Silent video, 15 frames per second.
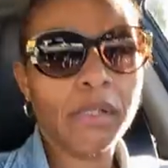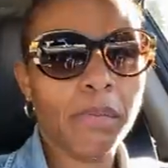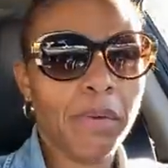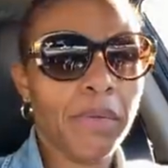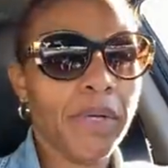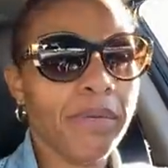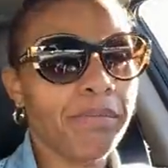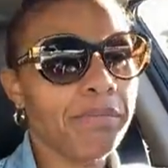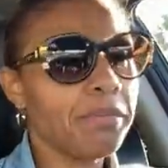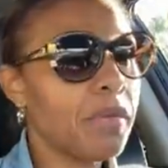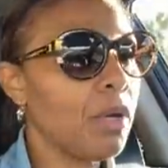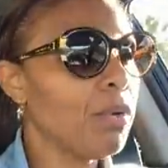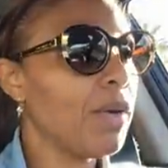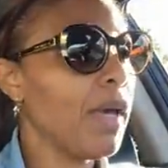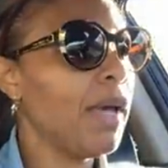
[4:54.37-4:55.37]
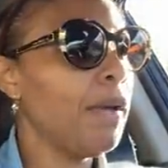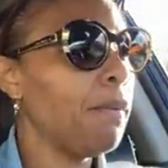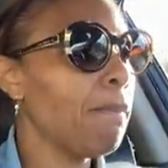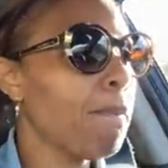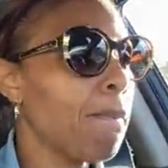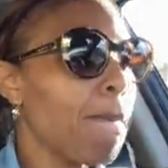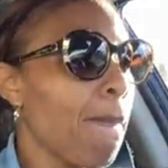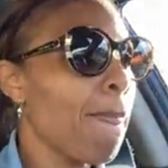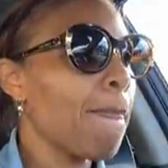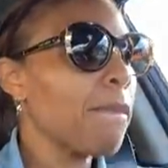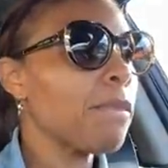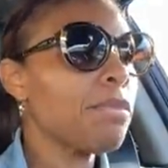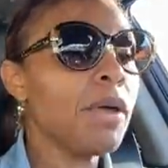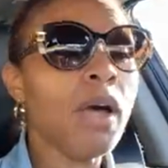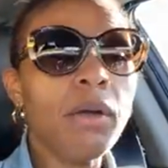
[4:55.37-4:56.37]
Spirit. Okay,
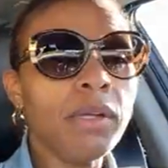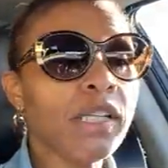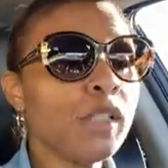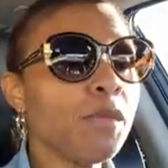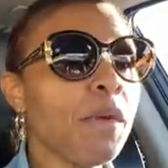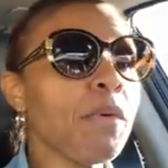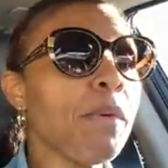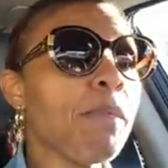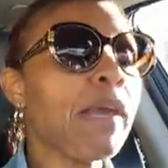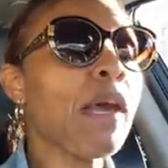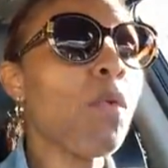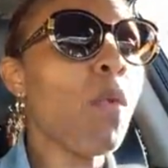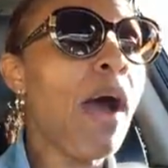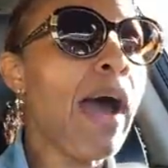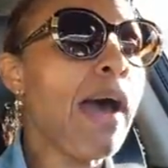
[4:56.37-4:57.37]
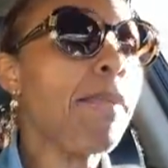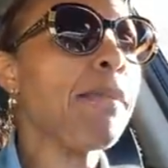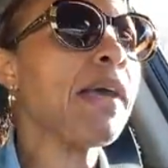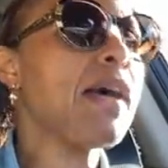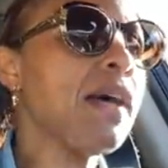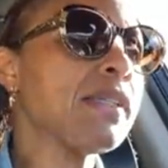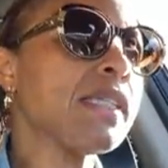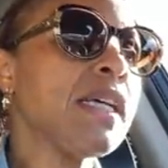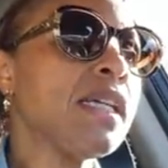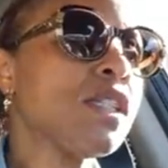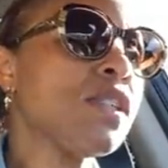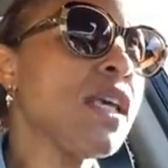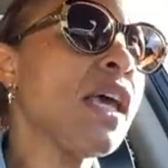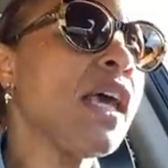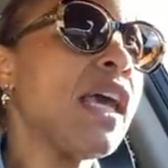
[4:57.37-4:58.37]
The Holy Spirit. Why? Because
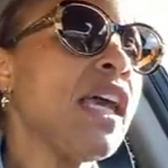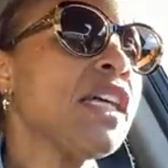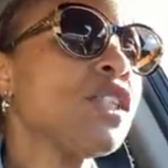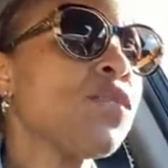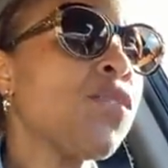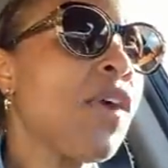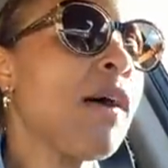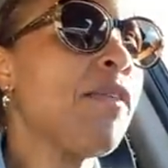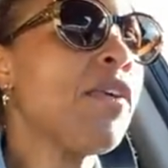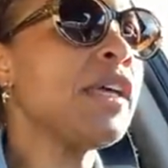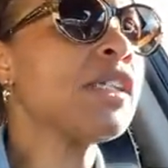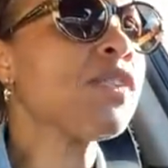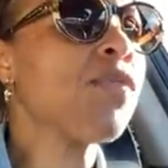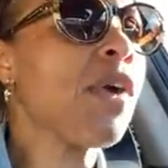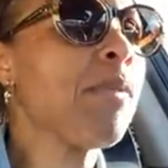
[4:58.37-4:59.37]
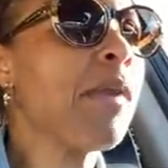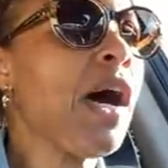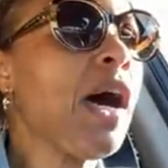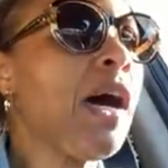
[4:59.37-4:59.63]
it's from an